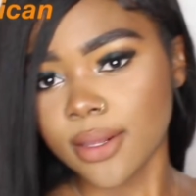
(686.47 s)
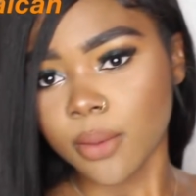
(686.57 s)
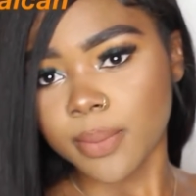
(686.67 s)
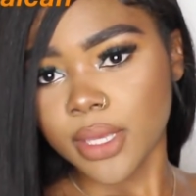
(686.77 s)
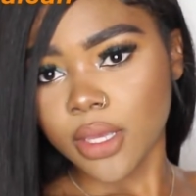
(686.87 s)

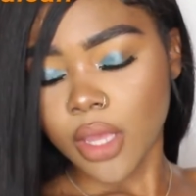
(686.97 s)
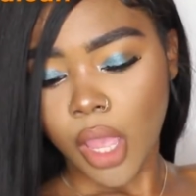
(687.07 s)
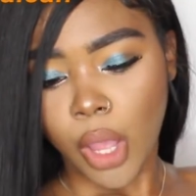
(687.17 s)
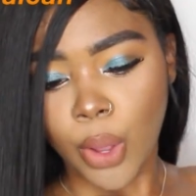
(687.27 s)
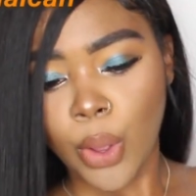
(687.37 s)
It'll be
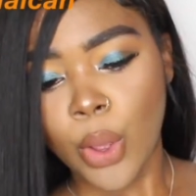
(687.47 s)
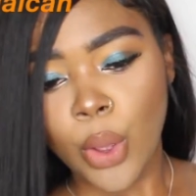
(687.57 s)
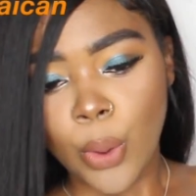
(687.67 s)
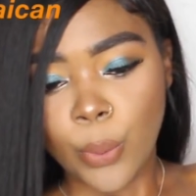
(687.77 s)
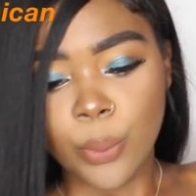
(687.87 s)

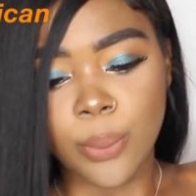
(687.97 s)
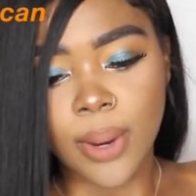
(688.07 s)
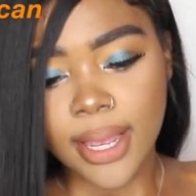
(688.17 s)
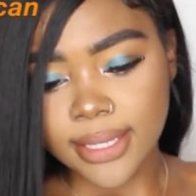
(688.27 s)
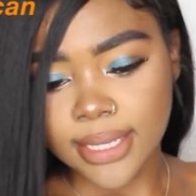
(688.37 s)
right